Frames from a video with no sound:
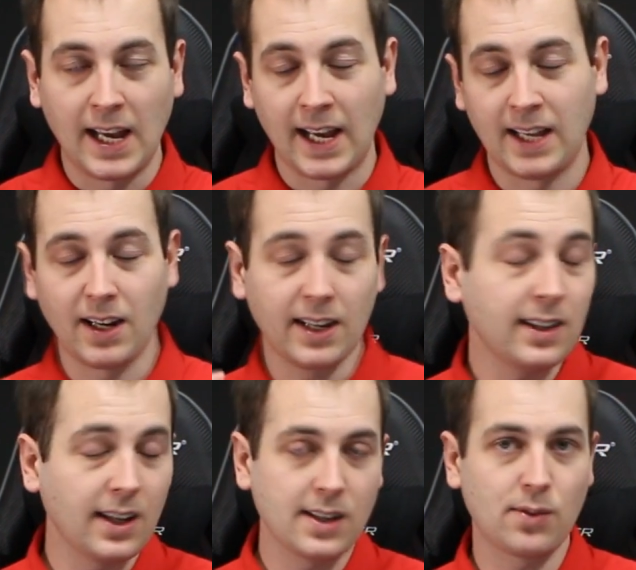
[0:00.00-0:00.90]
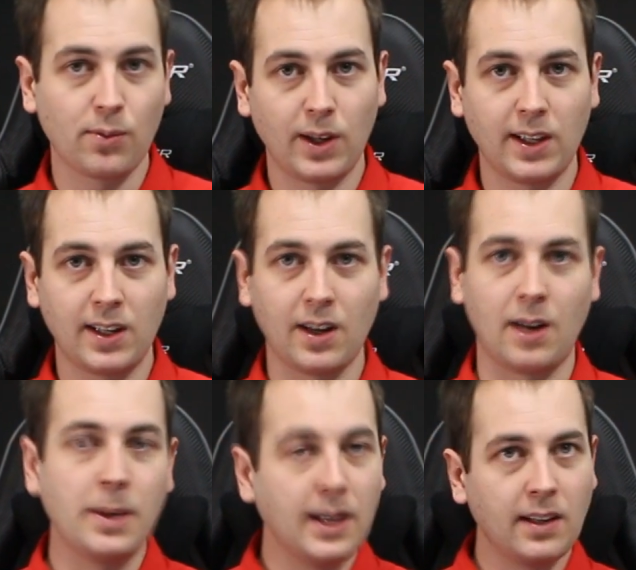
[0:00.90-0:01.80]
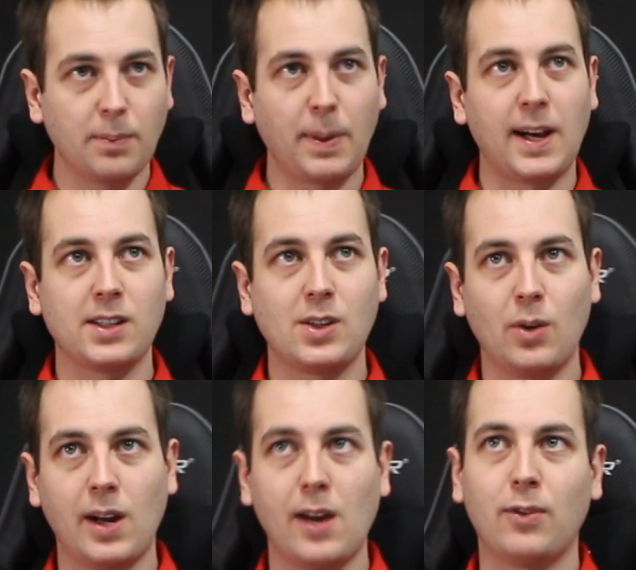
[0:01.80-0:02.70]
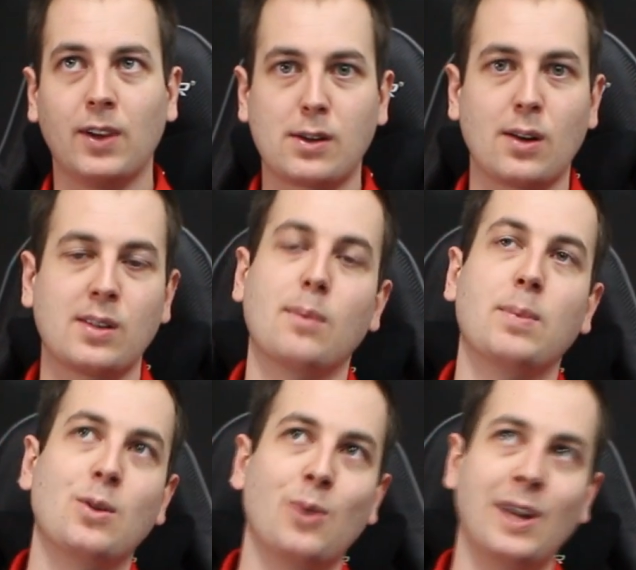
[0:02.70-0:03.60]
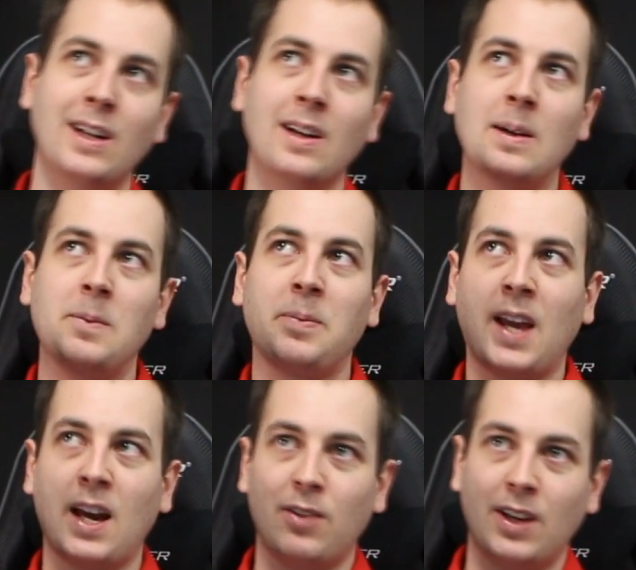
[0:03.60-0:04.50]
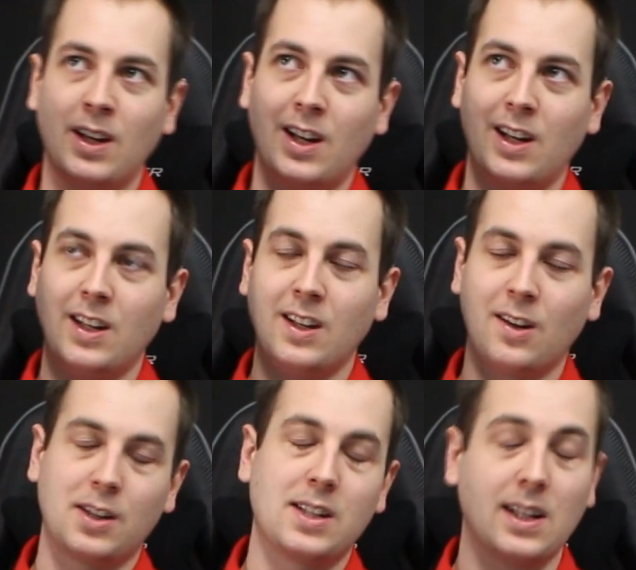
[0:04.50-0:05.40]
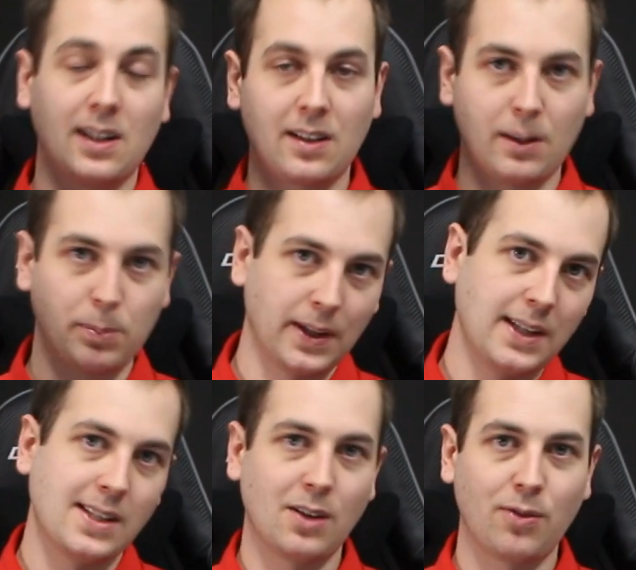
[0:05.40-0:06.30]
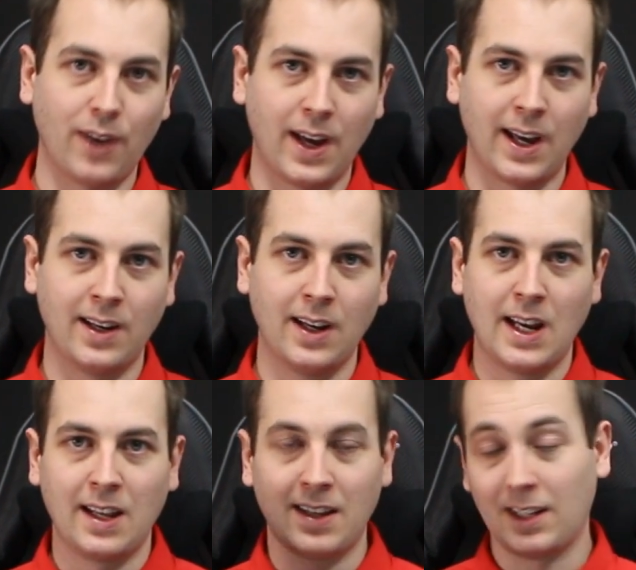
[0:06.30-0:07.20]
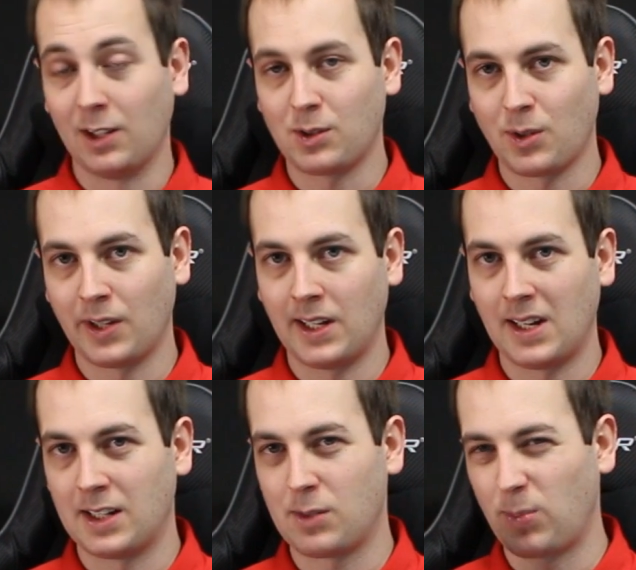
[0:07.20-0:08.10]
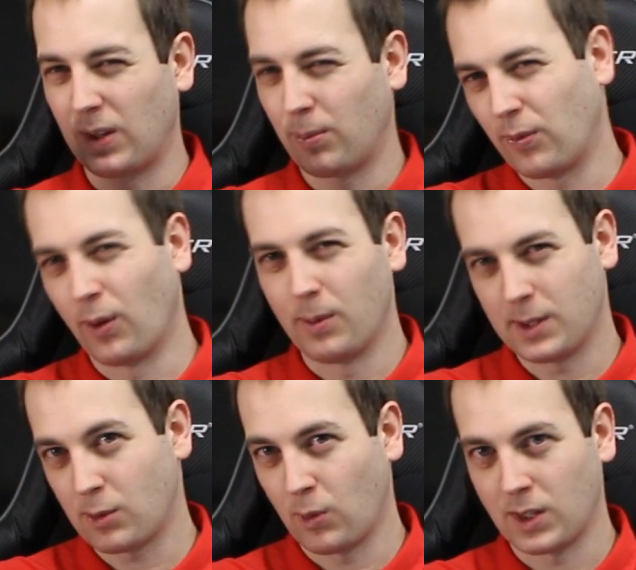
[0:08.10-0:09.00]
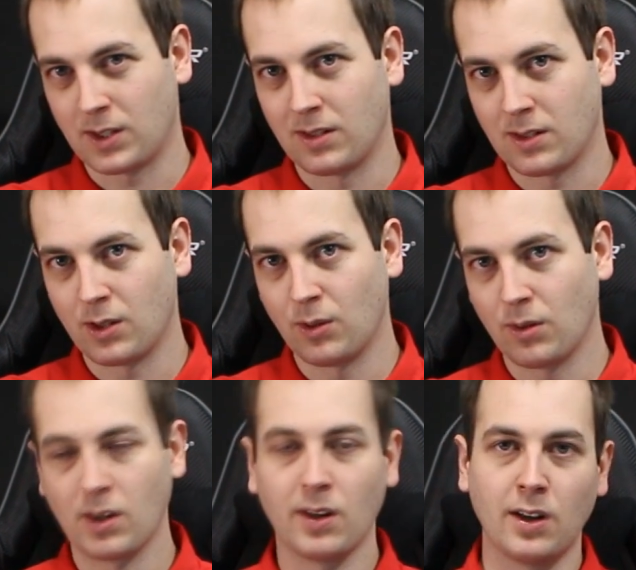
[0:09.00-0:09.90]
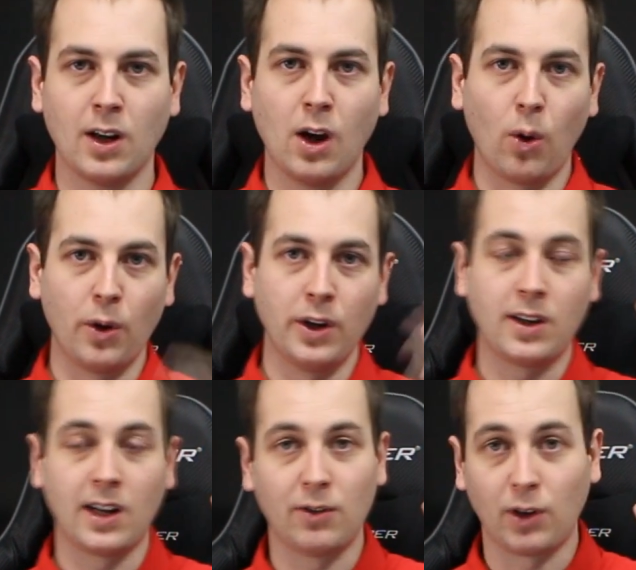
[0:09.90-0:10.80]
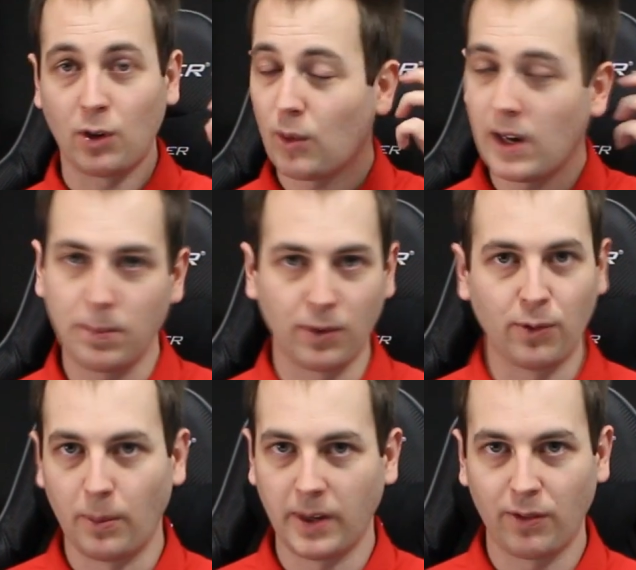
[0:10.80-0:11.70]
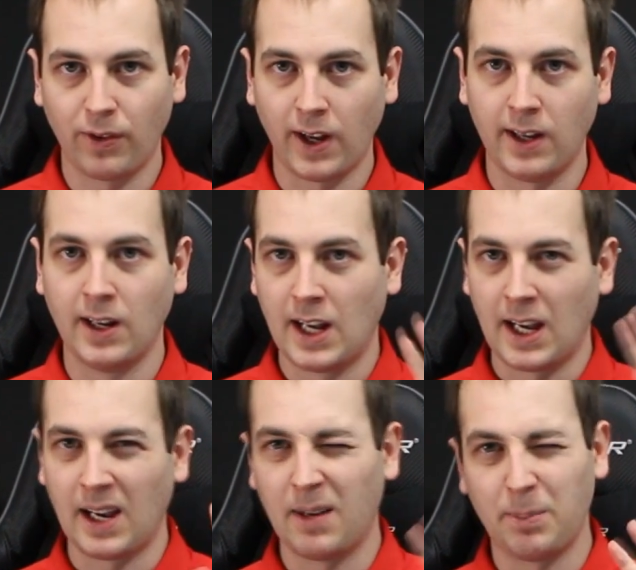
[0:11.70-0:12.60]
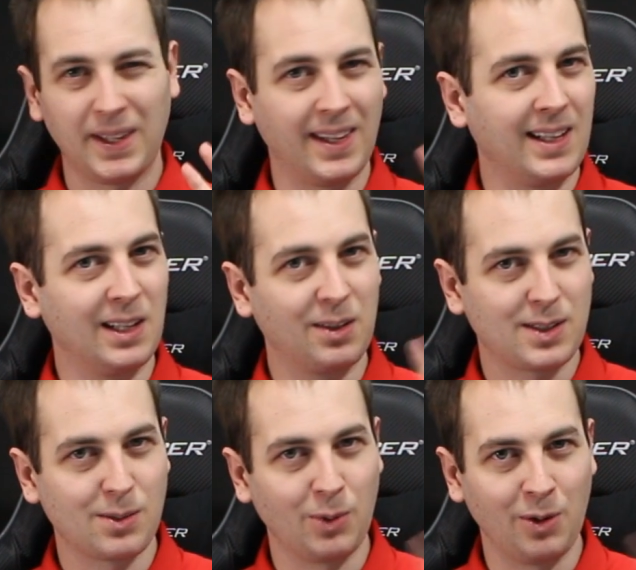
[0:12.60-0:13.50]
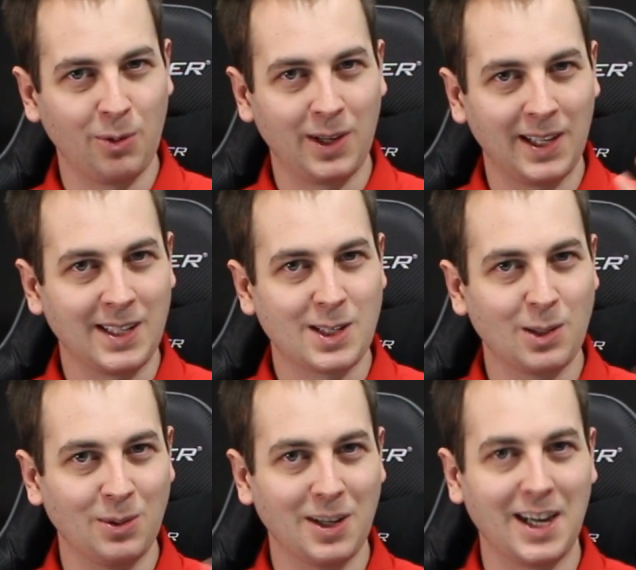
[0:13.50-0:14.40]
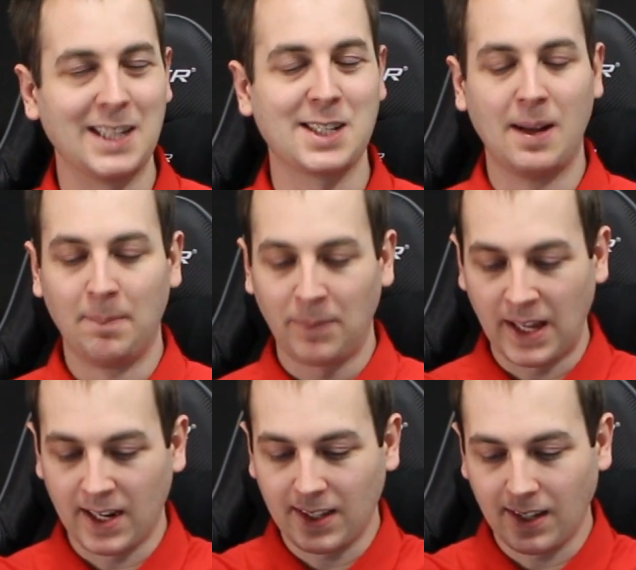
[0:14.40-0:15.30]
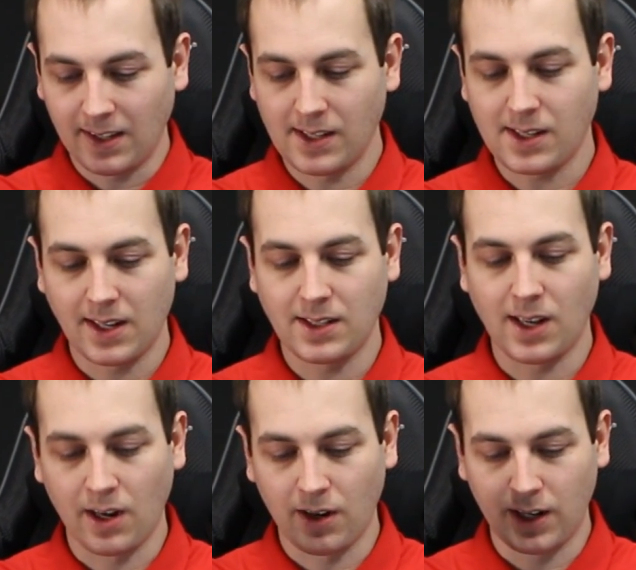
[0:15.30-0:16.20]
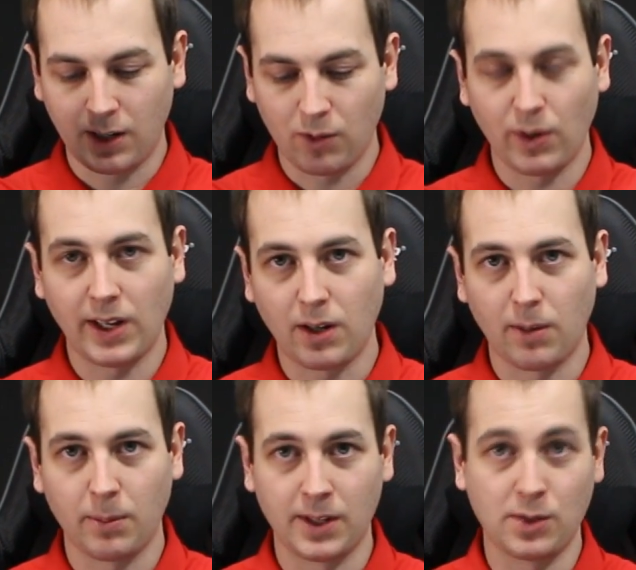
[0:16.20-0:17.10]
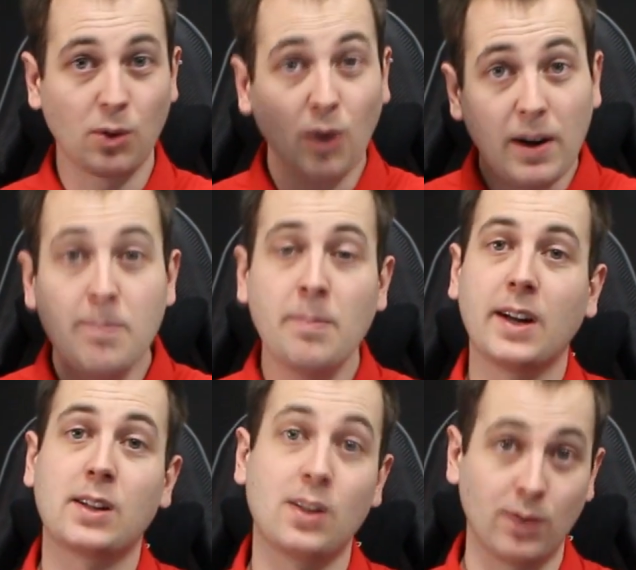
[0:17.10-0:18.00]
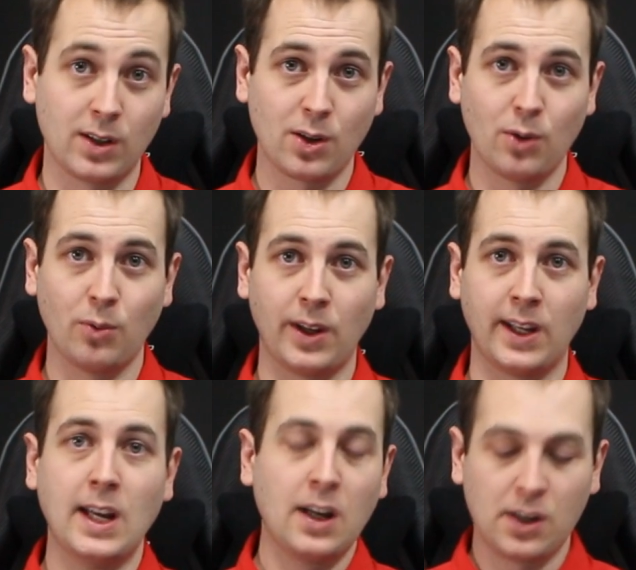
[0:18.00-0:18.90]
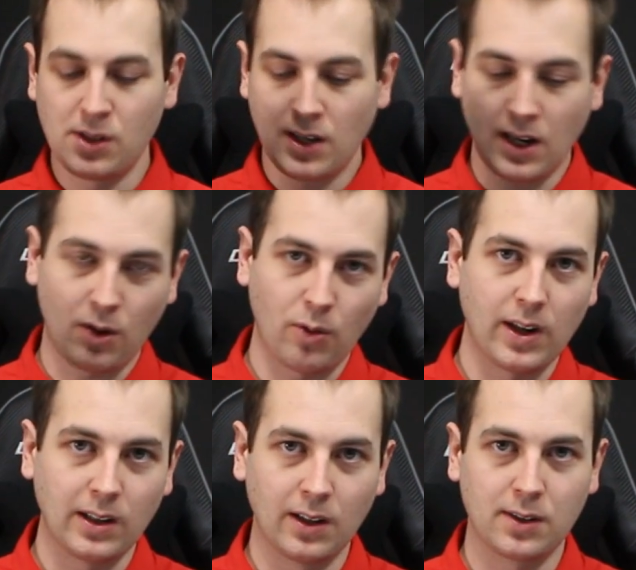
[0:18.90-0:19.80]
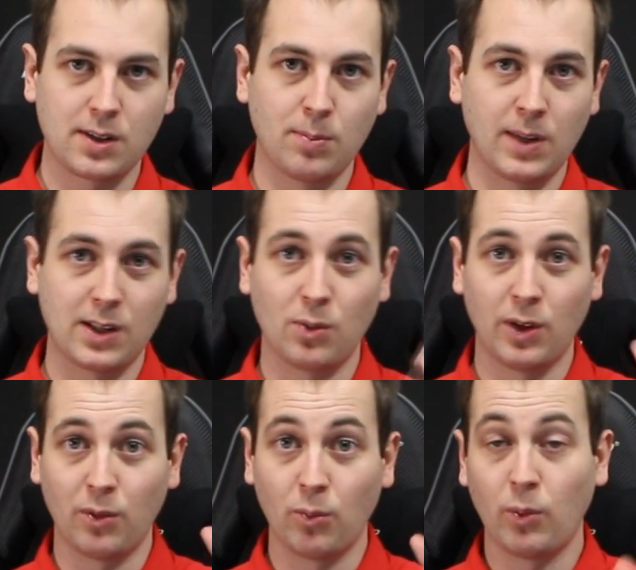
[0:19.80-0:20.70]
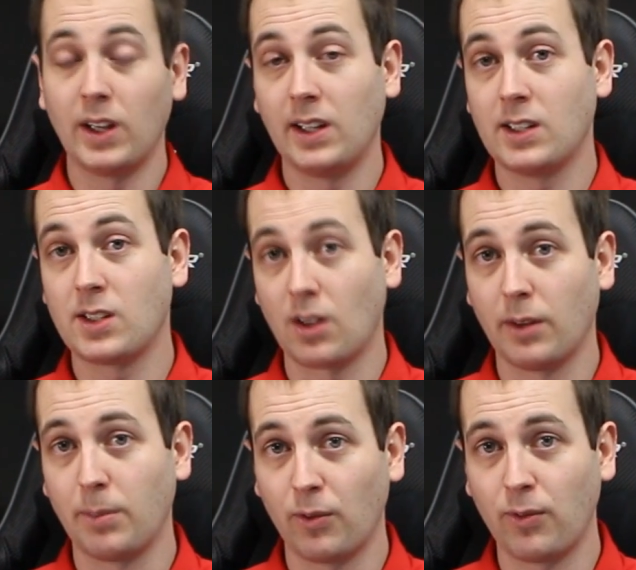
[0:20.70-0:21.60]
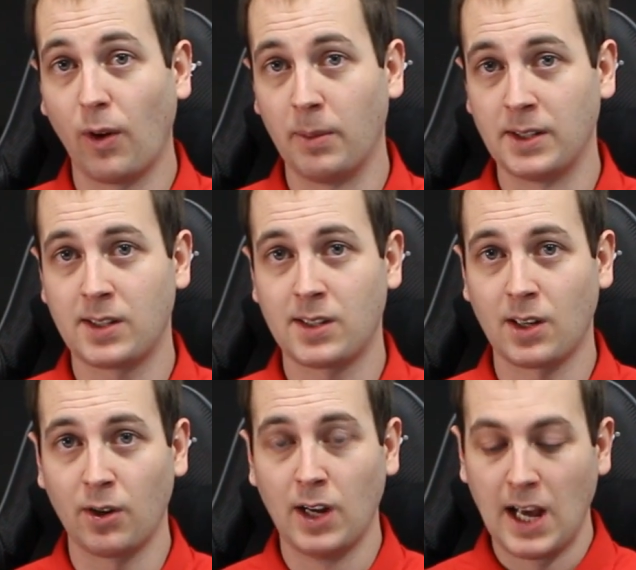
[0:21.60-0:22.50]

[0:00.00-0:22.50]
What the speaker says: And I think it's really good. I mean, in the past you would have the toss-up between having a aesthetically pleasing fan that looked really nice, but the performance wasn't too good. Or you could have a great performing fan, but the looks weren't really too nice. And I think these guys are a great compromise, or a great mix of the two really, because you get great looks mixed with really solid performance. So